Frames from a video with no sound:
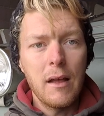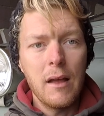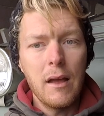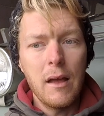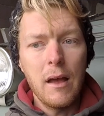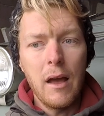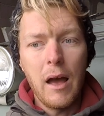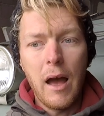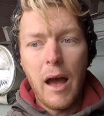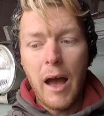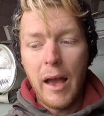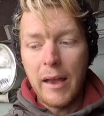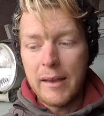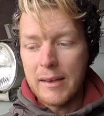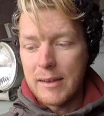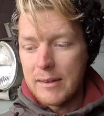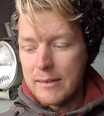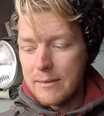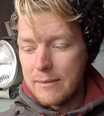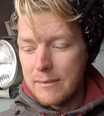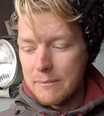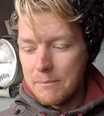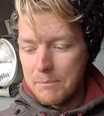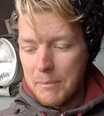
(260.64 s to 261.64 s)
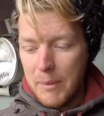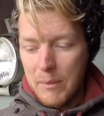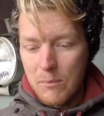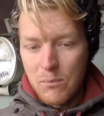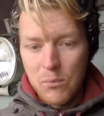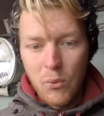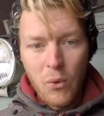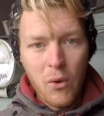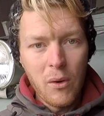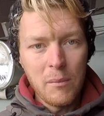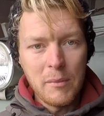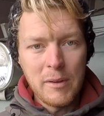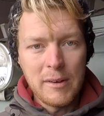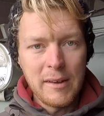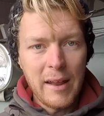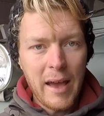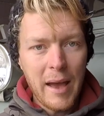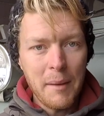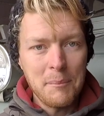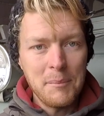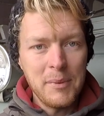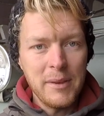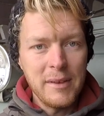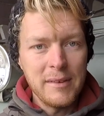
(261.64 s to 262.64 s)
I can be warm and
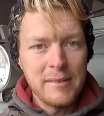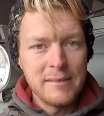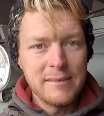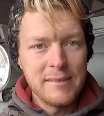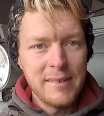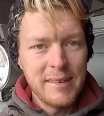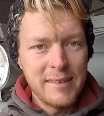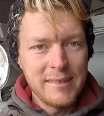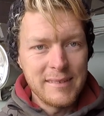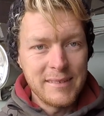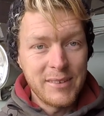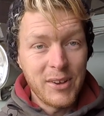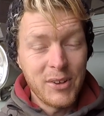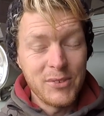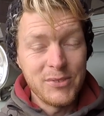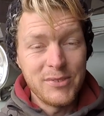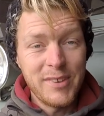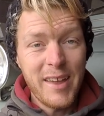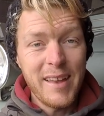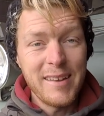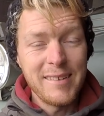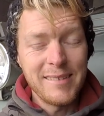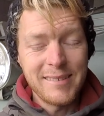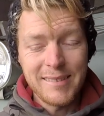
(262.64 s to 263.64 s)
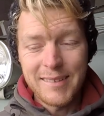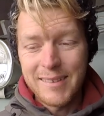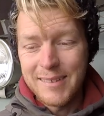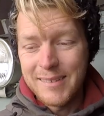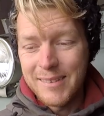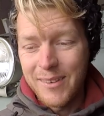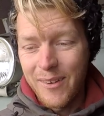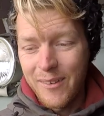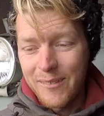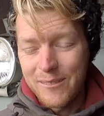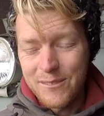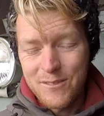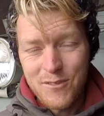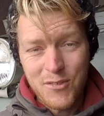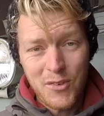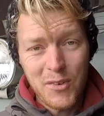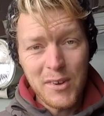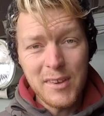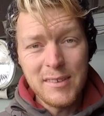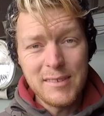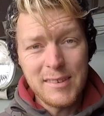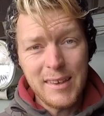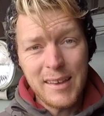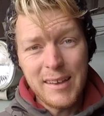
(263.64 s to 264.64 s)
happy and content and not
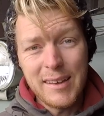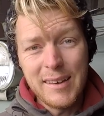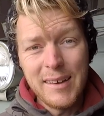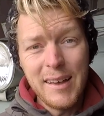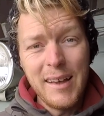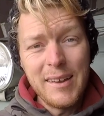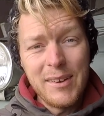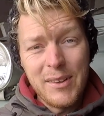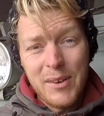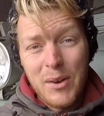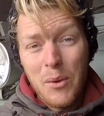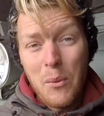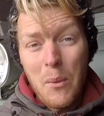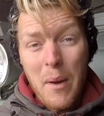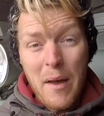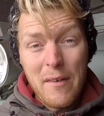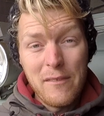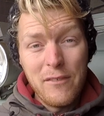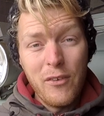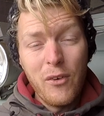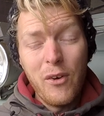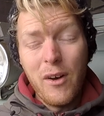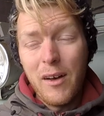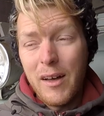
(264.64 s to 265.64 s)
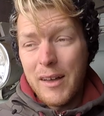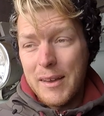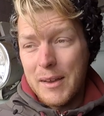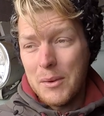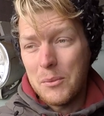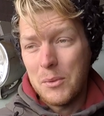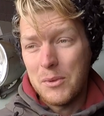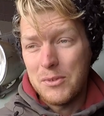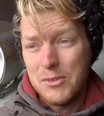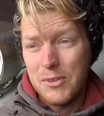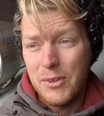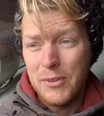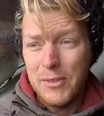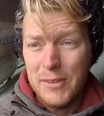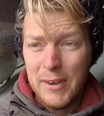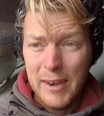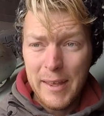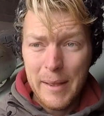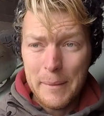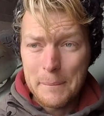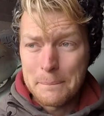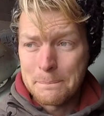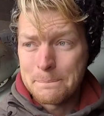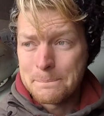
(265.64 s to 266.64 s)
freezing and led on a wet floor like I was the other
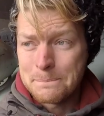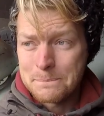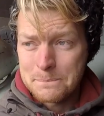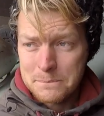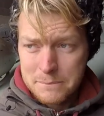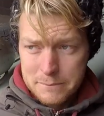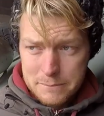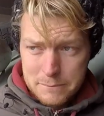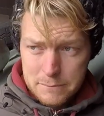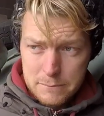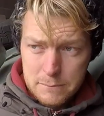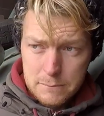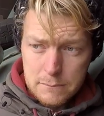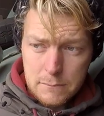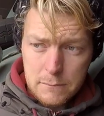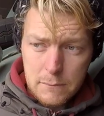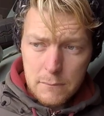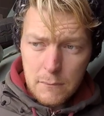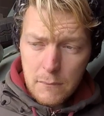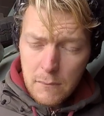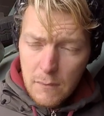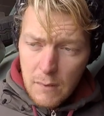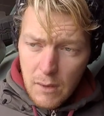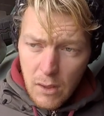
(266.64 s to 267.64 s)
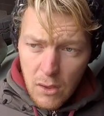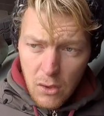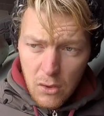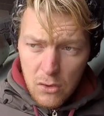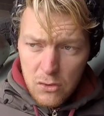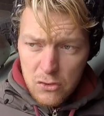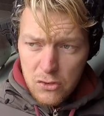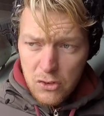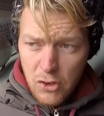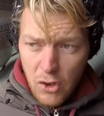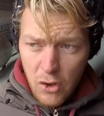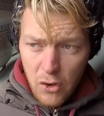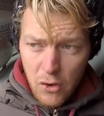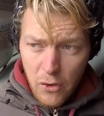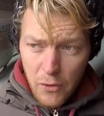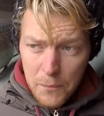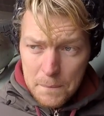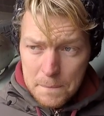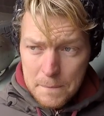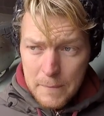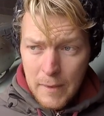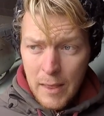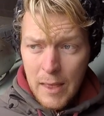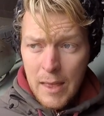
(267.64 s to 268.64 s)
day. So
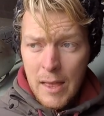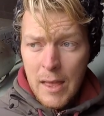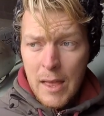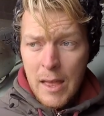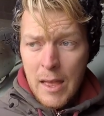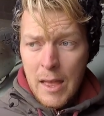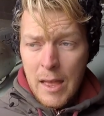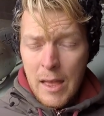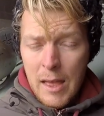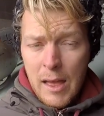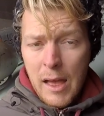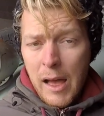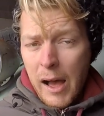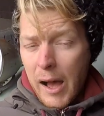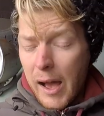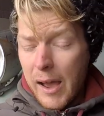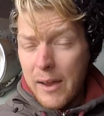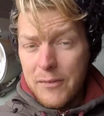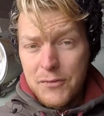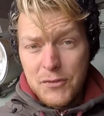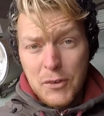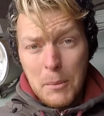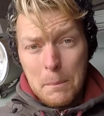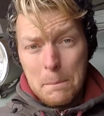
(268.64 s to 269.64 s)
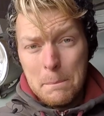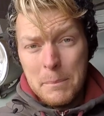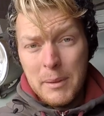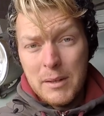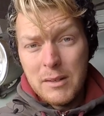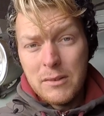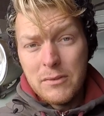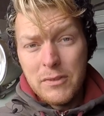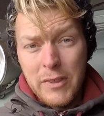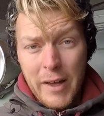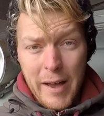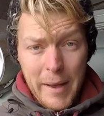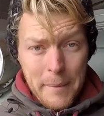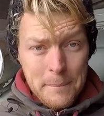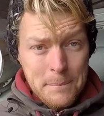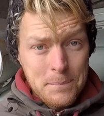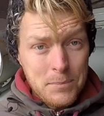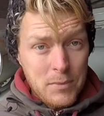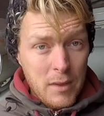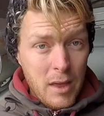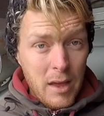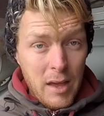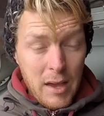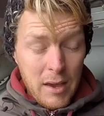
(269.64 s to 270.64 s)
I have to build that.
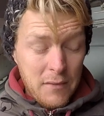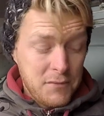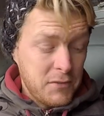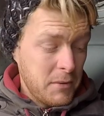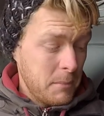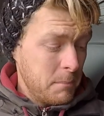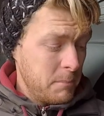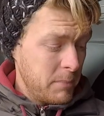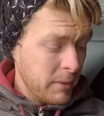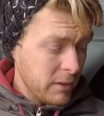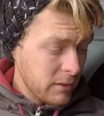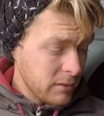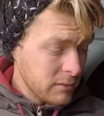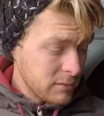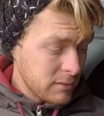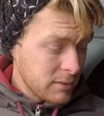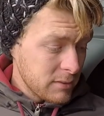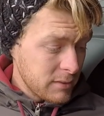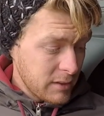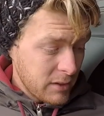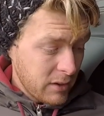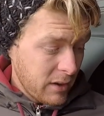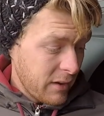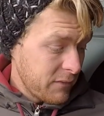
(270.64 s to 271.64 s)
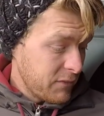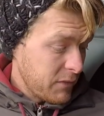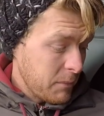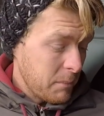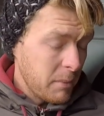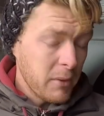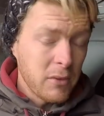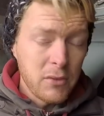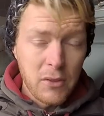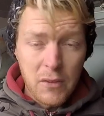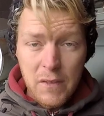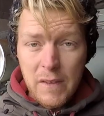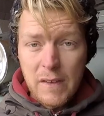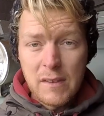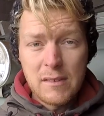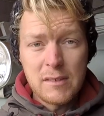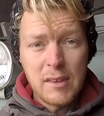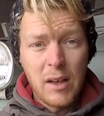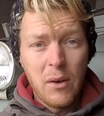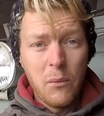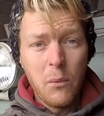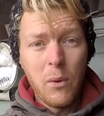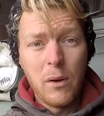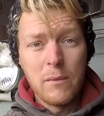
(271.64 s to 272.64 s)
I have to build the things that
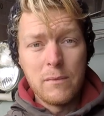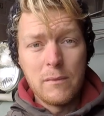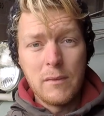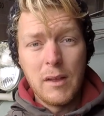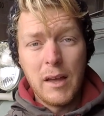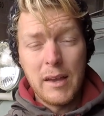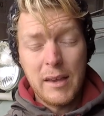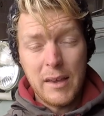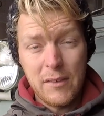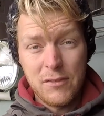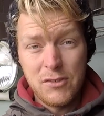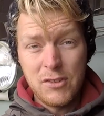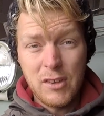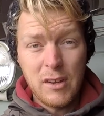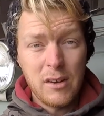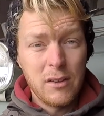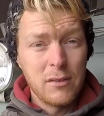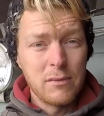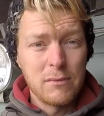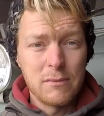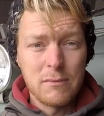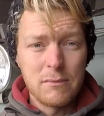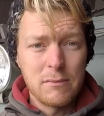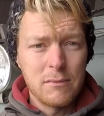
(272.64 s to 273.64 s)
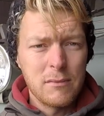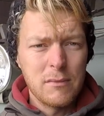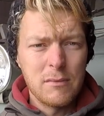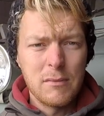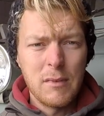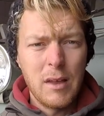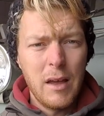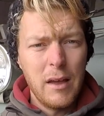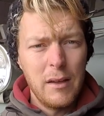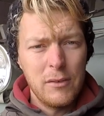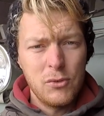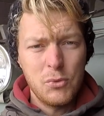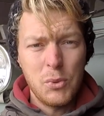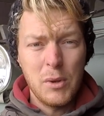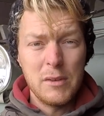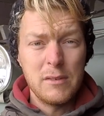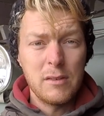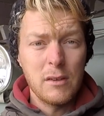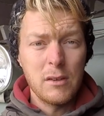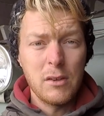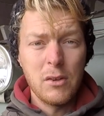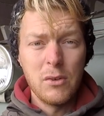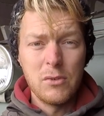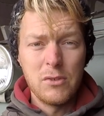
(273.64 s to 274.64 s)
I want. Like I've said on Twitter
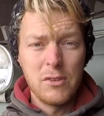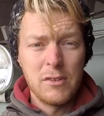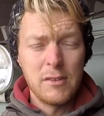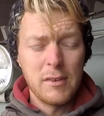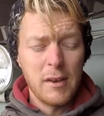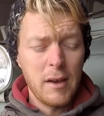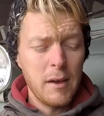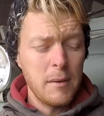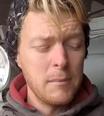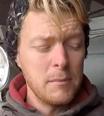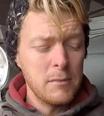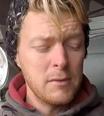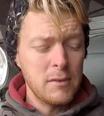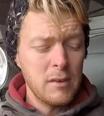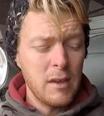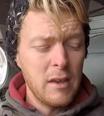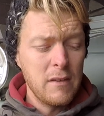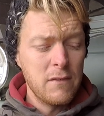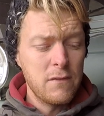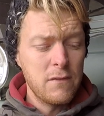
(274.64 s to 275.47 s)
loads of times, I